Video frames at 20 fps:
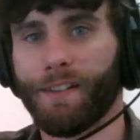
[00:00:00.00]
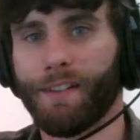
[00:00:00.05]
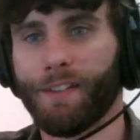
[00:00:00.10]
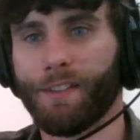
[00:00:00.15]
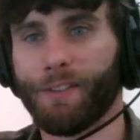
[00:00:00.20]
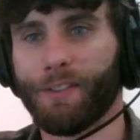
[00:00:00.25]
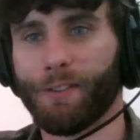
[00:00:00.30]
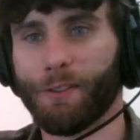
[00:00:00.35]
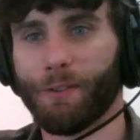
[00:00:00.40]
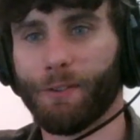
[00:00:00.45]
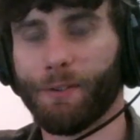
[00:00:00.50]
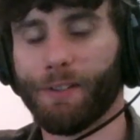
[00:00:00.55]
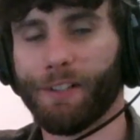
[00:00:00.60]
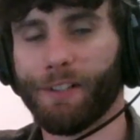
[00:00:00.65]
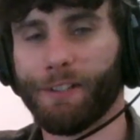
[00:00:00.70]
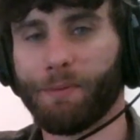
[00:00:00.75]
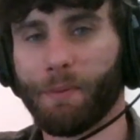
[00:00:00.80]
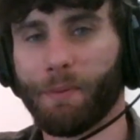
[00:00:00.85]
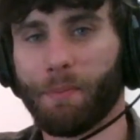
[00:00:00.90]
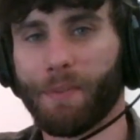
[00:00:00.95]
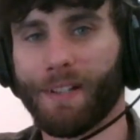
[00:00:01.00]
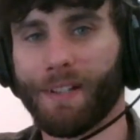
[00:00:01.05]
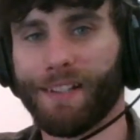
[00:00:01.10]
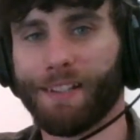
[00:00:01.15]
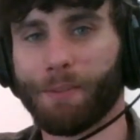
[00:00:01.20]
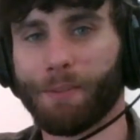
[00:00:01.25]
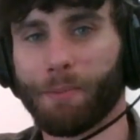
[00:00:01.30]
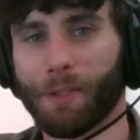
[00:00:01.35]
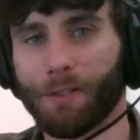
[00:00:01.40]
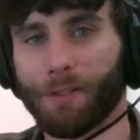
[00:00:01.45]
So, I've been playing
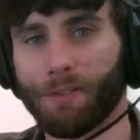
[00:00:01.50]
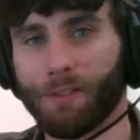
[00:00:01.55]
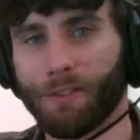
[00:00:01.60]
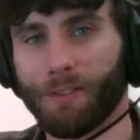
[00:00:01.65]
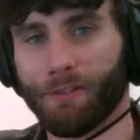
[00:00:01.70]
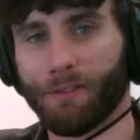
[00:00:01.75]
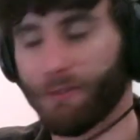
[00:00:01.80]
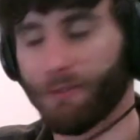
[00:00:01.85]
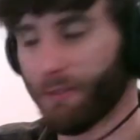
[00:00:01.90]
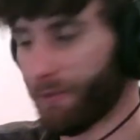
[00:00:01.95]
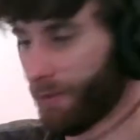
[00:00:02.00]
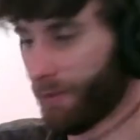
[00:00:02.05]
the Bodhrán for a few